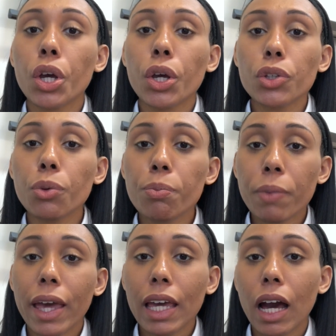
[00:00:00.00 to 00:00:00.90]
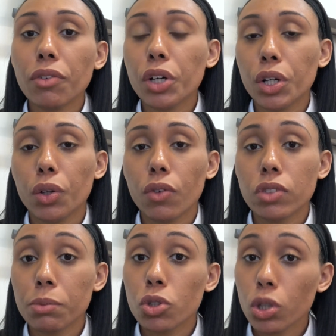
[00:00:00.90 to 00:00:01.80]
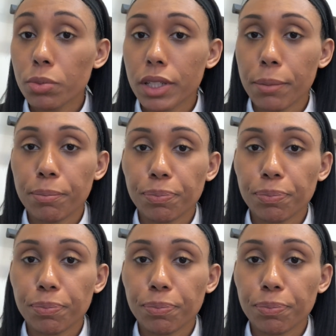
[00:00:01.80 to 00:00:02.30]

you may have heard of sumatriptan.